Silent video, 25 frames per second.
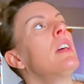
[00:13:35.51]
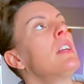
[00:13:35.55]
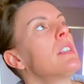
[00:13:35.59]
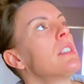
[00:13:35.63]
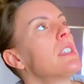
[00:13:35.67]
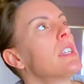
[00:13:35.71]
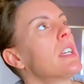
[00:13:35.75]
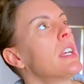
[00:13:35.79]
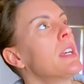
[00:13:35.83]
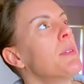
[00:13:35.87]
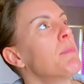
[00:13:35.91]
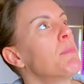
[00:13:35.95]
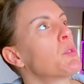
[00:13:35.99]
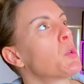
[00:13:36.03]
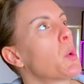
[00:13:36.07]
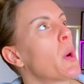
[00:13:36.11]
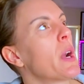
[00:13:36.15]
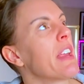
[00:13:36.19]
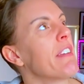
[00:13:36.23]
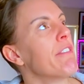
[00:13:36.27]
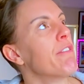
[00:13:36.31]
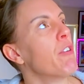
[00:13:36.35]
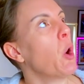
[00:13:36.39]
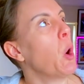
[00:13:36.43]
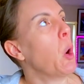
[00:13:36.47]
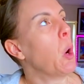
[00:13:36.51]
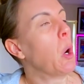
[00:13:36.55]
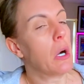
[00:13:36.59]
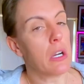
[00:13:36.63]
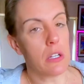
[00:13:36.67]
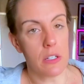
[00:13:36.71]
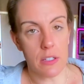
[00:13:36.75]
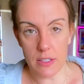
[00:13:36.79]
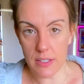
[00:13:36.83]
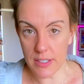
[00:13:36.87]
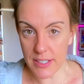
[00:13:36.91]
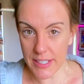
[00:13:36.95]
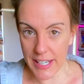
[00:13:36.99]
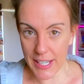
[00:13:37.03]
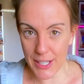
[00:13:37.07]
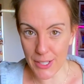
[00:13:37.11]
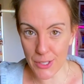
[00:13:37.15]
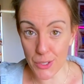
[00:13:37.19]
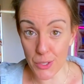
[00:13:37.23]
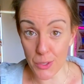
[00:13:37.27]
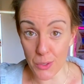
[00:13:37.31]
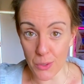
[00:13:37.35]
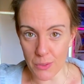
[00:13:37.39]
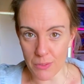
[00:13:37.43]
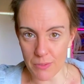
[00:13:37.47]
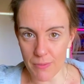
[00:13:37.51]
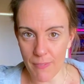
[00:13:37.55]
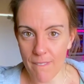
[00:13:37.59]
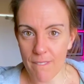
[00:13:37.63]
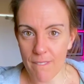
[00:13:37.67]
Team 24. See you soon.